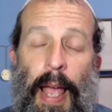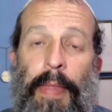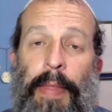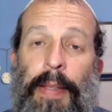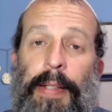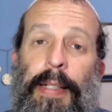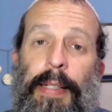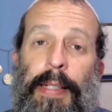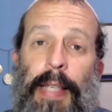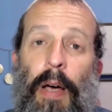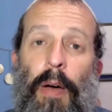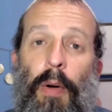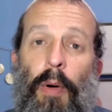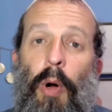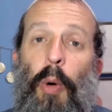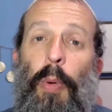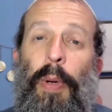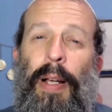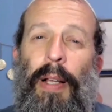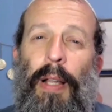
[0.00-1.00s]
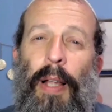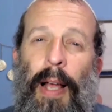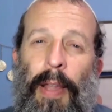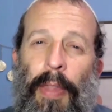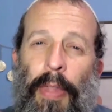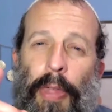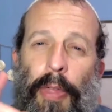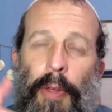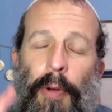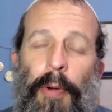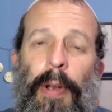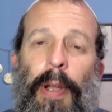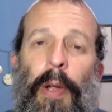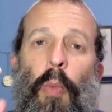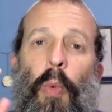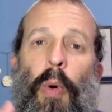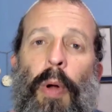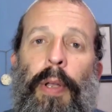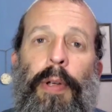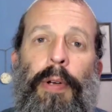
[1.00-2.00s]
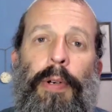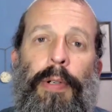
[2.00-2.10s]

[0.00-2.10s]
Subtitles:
And this is how Ro’i Klein, 31